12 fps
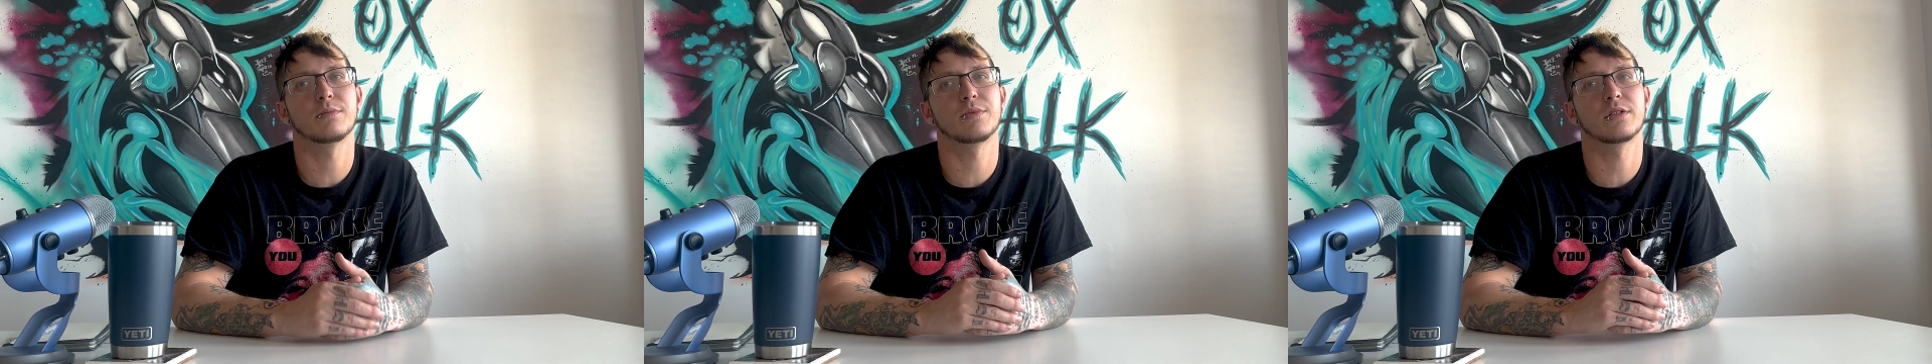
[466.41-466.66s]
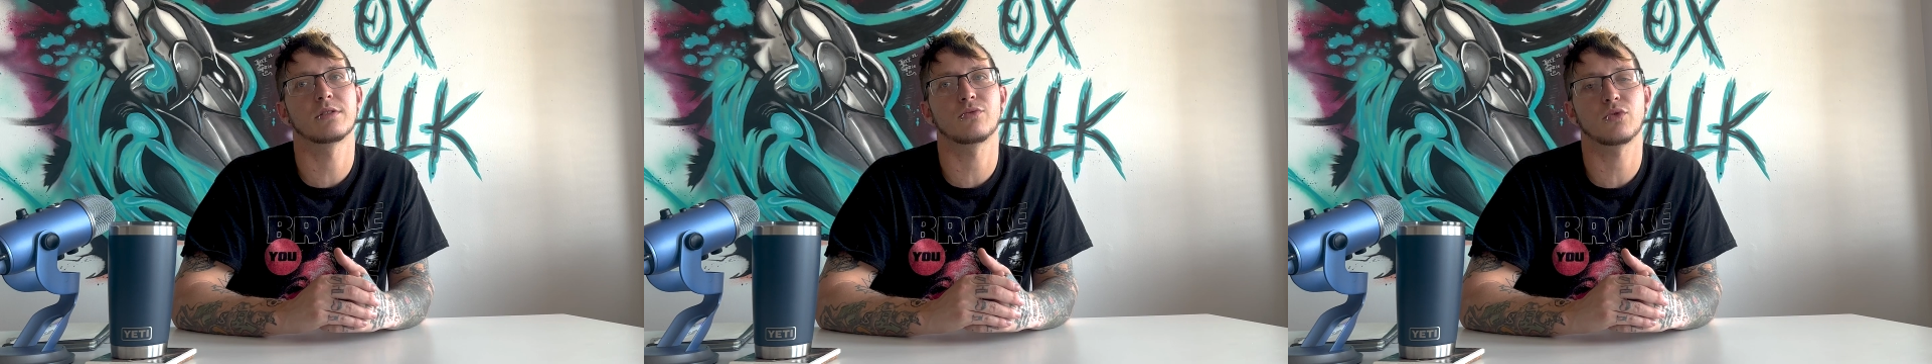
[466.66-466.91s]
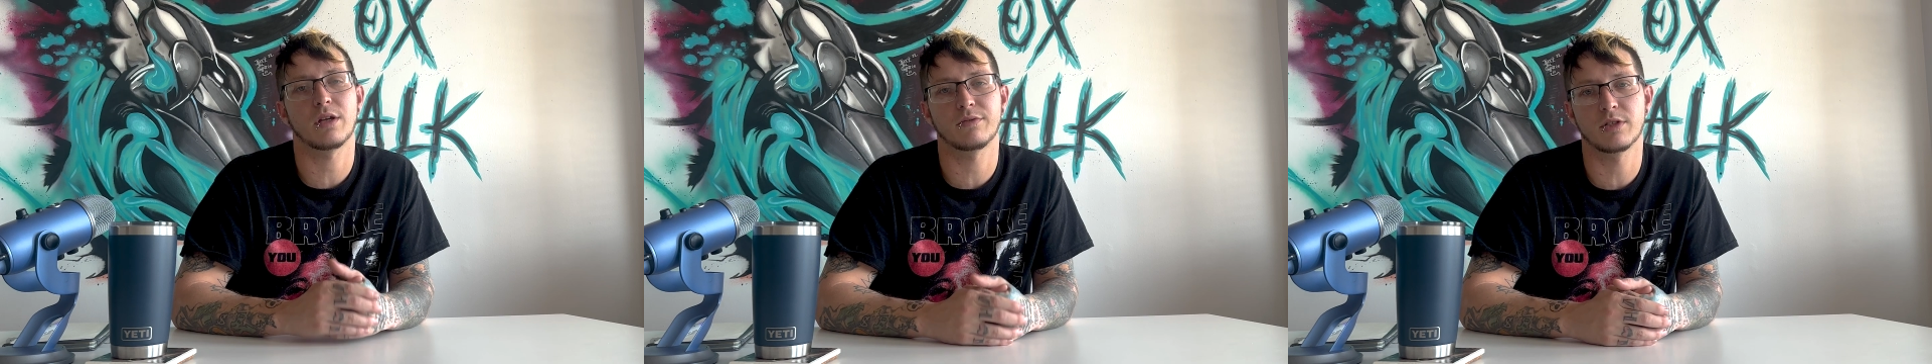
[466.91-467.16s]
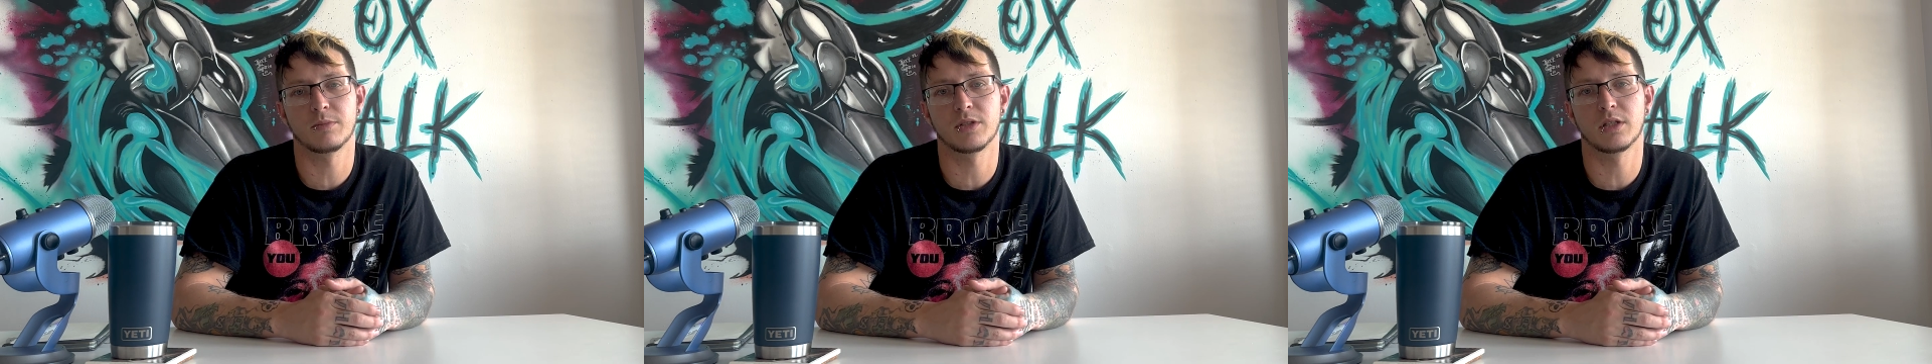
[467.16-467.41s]
because if you have
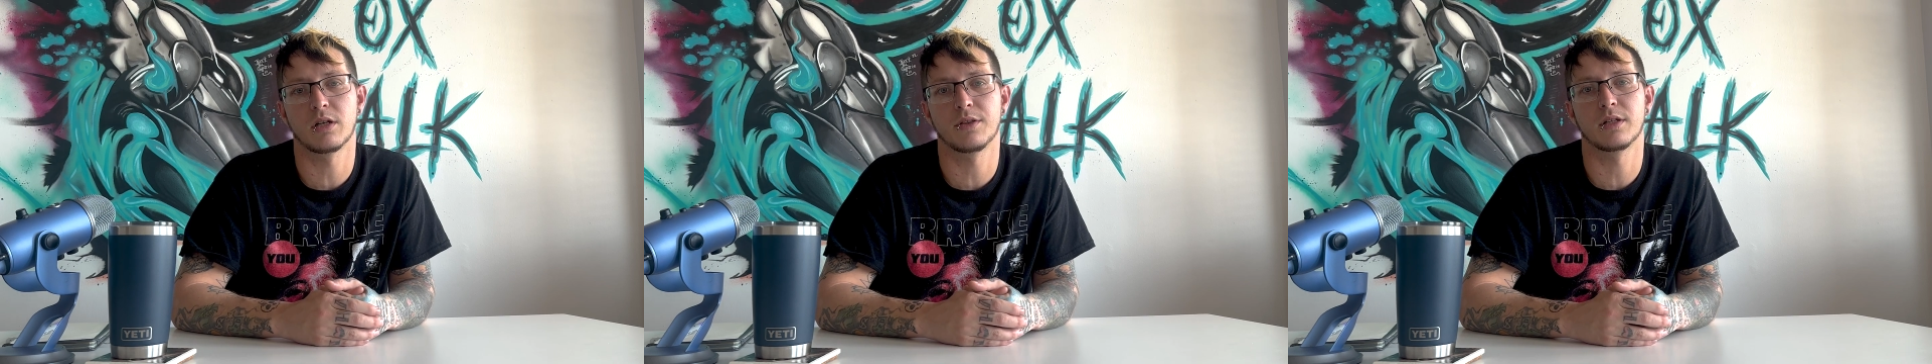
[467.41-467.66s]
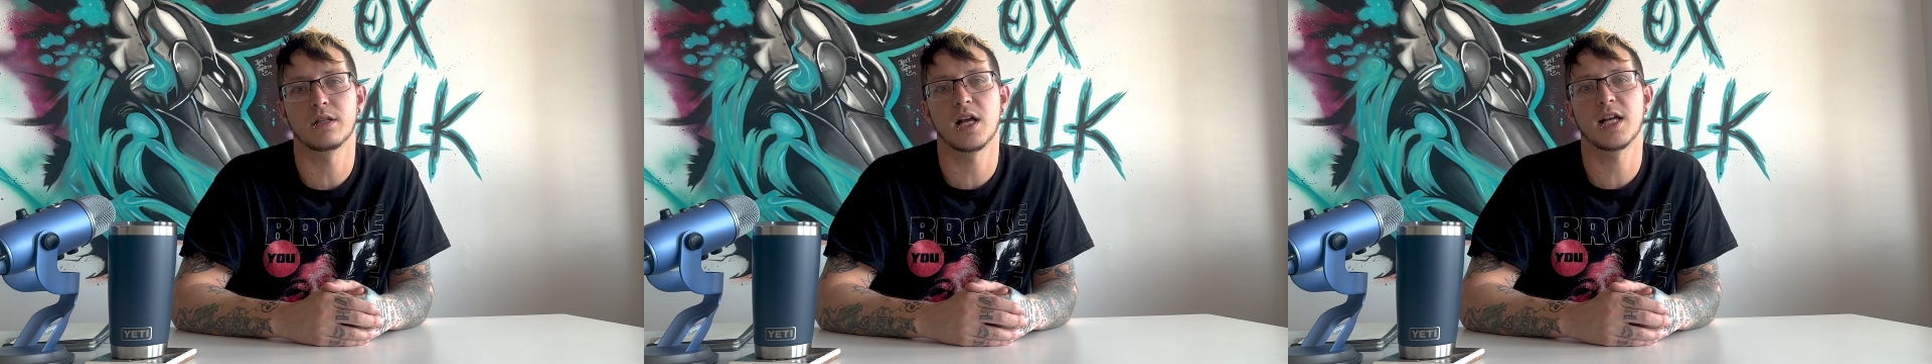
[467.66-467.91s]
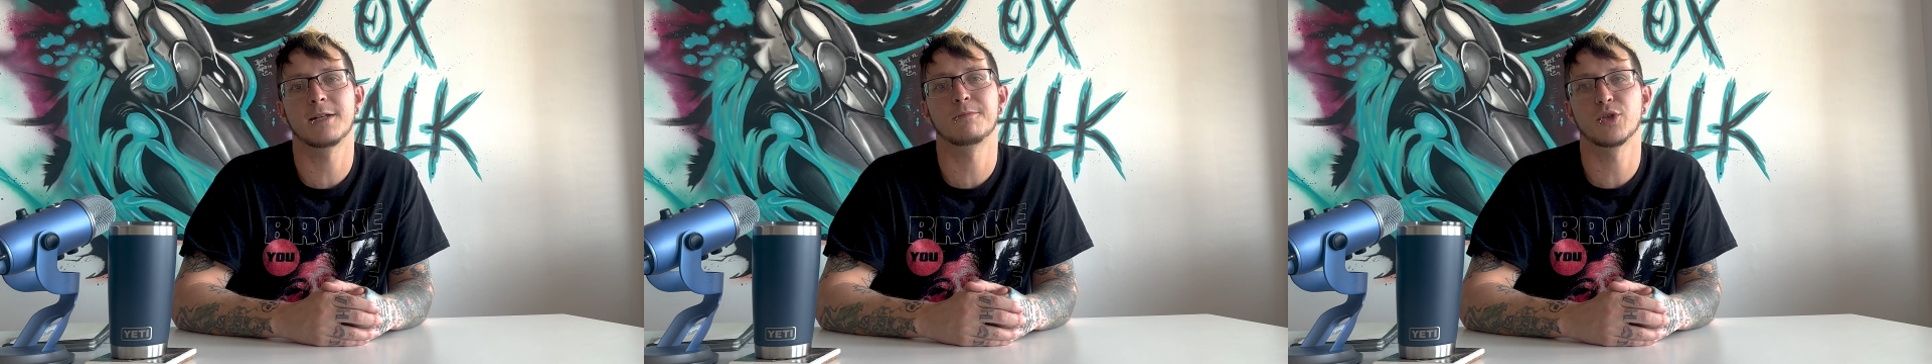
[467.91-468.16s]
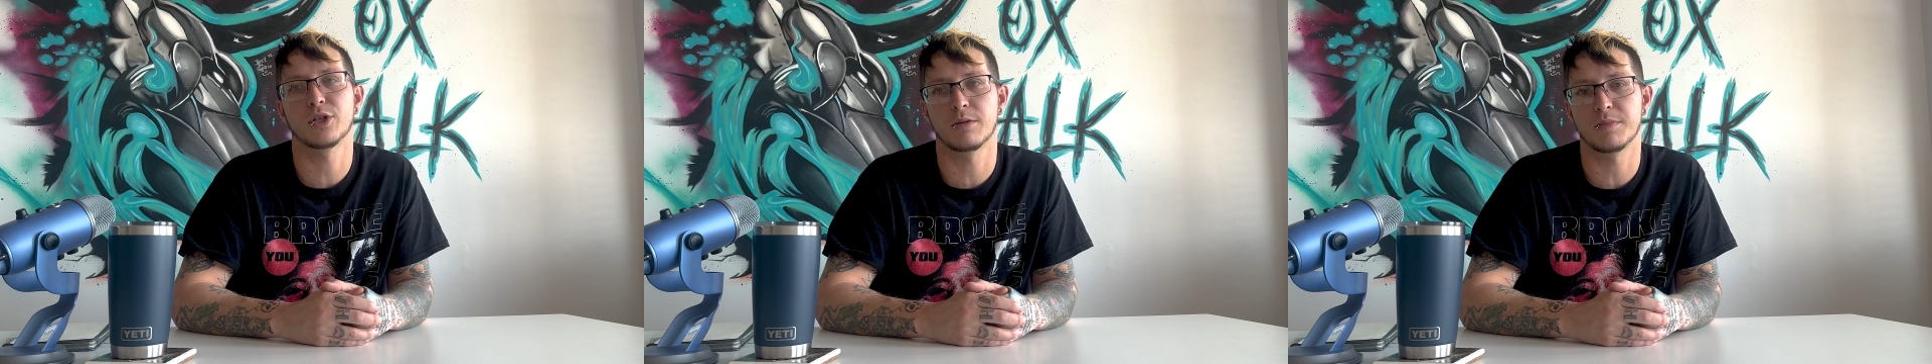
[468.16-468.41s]
something on the line,
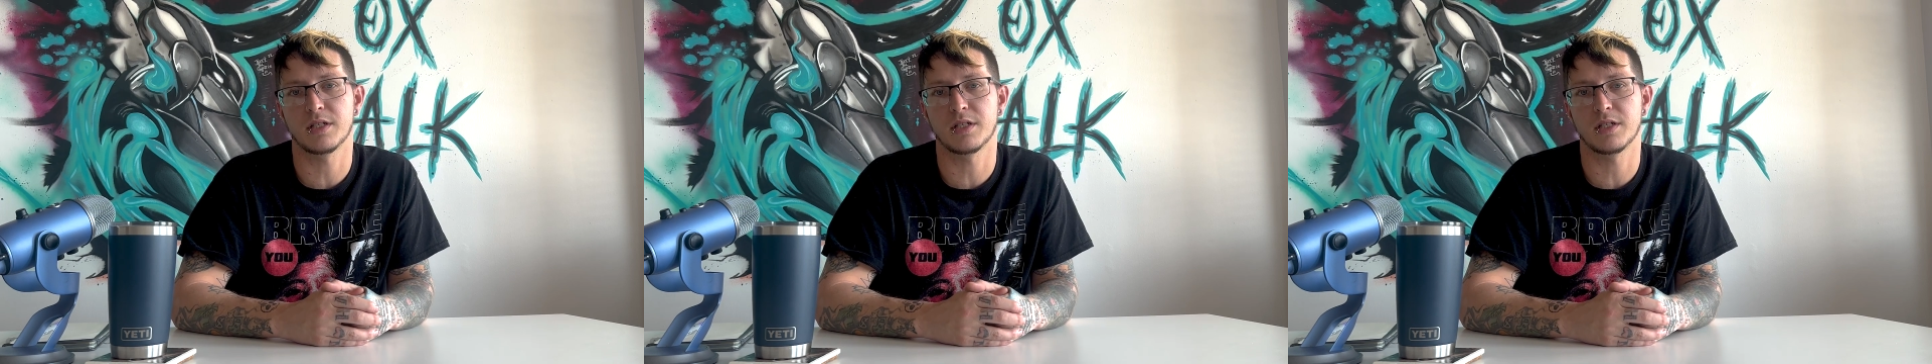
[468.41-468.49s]
you're going to